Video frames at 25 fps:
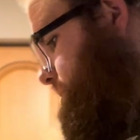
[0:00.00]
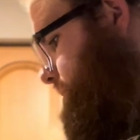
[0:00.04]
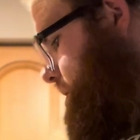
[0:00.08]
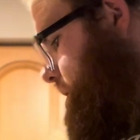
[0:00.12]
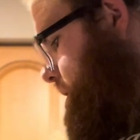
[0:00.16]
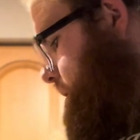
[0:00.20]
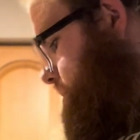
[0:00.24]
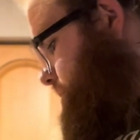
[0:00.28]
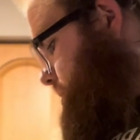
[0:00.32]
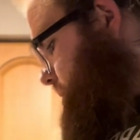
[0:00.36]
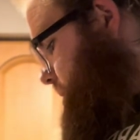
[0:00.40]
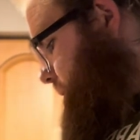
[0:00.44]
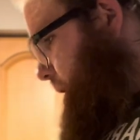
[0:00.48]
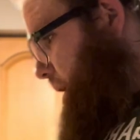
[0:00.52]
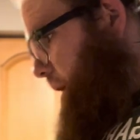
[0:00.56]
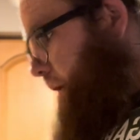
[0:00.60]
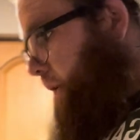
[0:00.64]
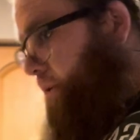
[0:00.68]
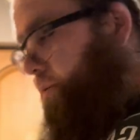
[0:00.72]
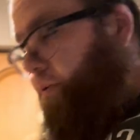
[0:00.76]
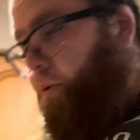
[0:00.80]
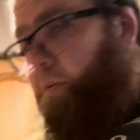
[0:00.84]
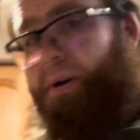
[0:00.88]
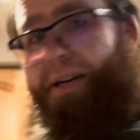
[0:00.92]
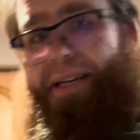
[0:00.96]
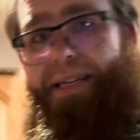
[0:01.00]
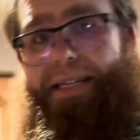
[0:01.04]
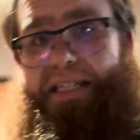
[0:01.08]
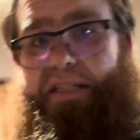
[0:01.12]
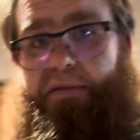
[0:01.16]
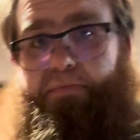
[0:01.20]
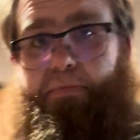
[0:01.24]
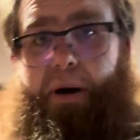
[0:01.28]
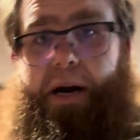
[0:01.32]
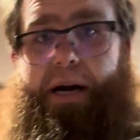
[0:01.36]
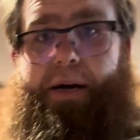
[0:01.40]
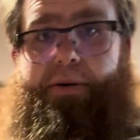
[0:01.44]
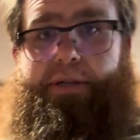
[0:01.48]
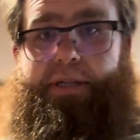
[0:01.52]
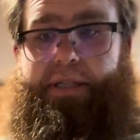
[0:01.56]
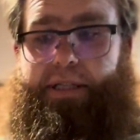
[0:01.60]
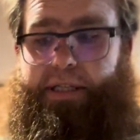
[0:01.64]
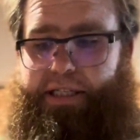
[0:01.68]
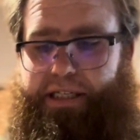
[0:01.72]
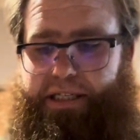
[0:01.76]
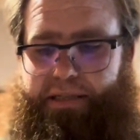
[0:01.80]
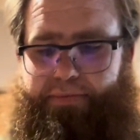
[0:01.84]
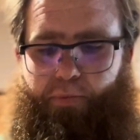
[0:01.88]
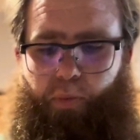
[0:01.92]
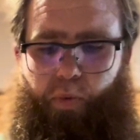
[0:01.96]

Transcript: a couple things. We went to Sprouts this